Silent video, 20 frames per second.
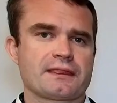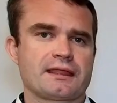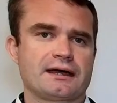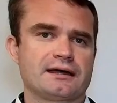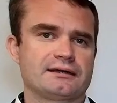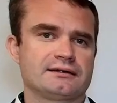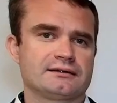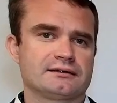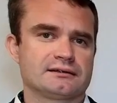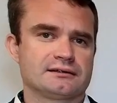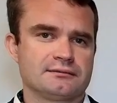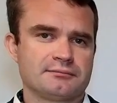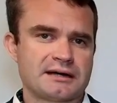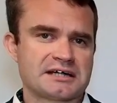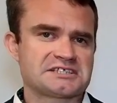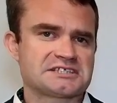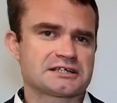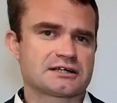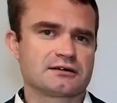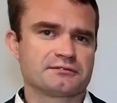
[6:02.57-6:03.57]
And the
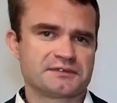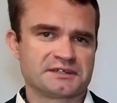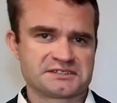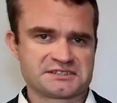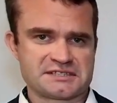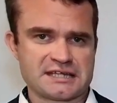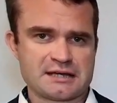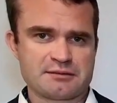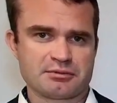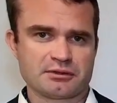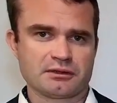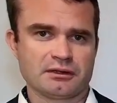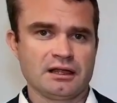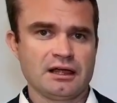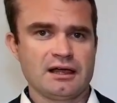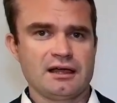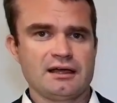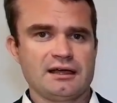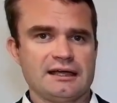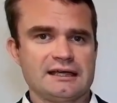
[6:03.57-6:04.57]
magic of this table
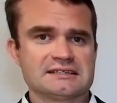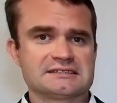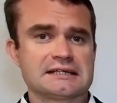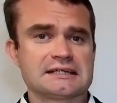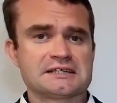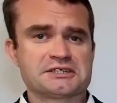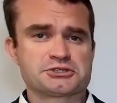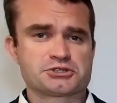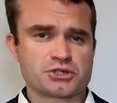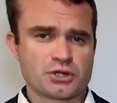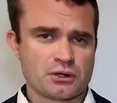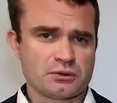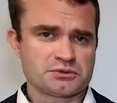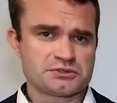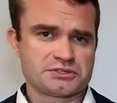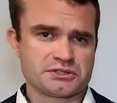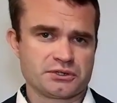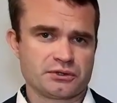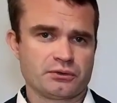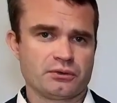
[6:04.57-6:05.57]
is that it shows
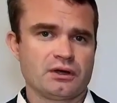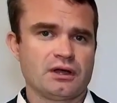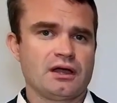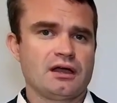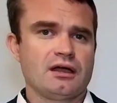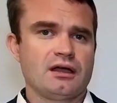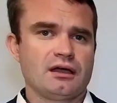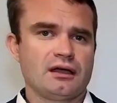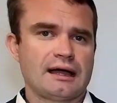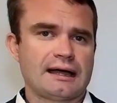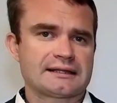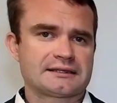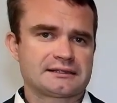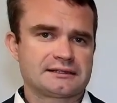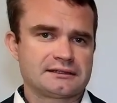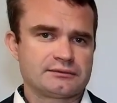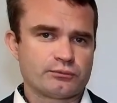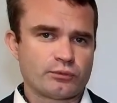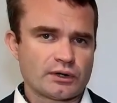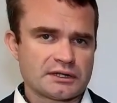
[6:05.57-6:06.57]
you at
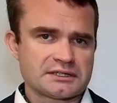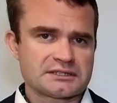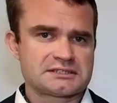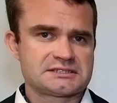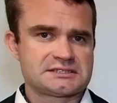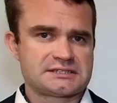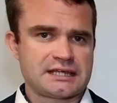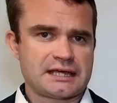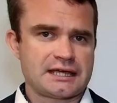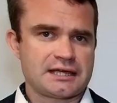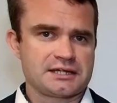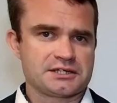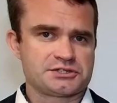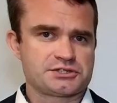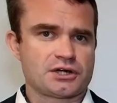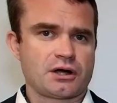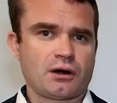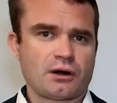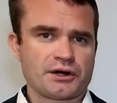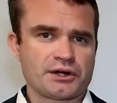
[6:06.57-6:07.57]
what stage
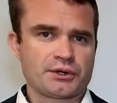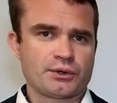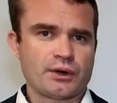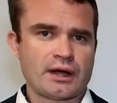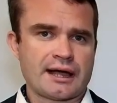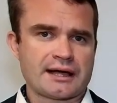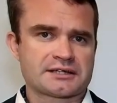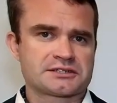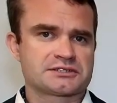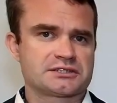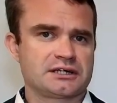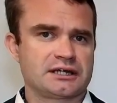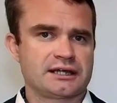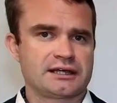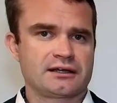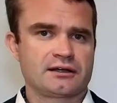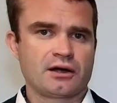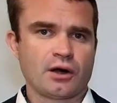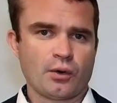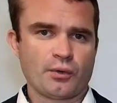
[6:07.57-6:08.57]
are you actually
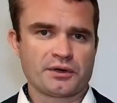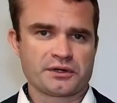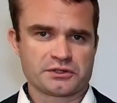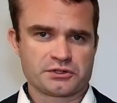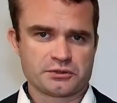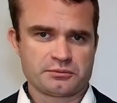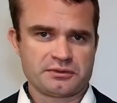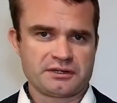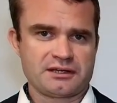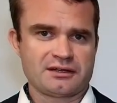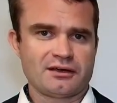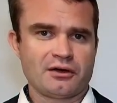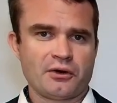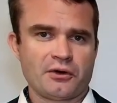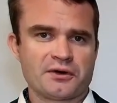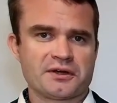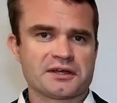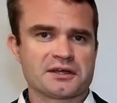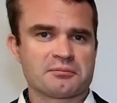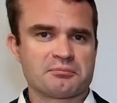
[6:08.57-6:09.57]
going to be
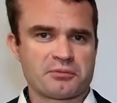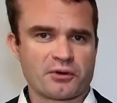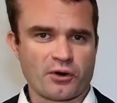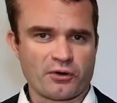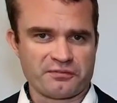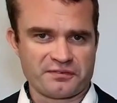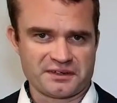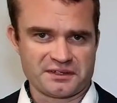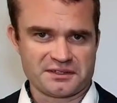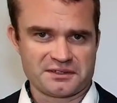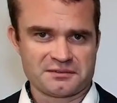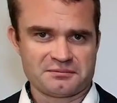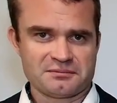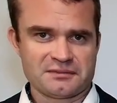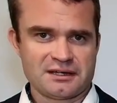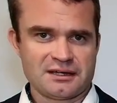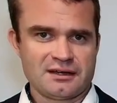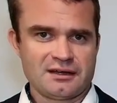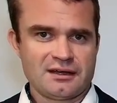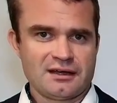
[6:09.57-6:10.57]
earning profit.
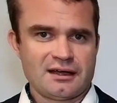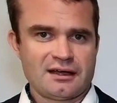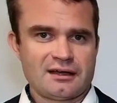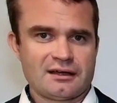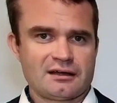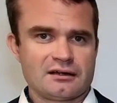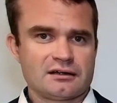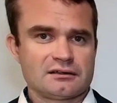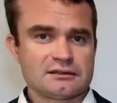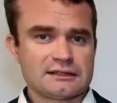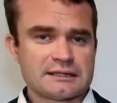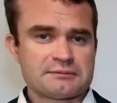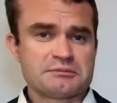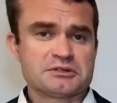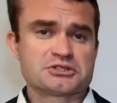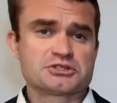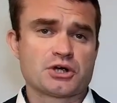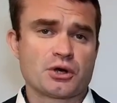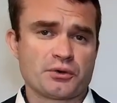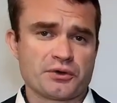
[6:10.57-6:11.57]
Let me
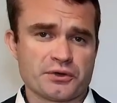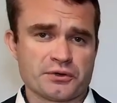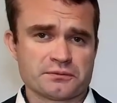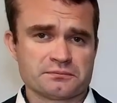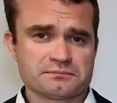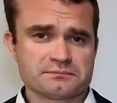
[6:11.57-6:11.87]
show you.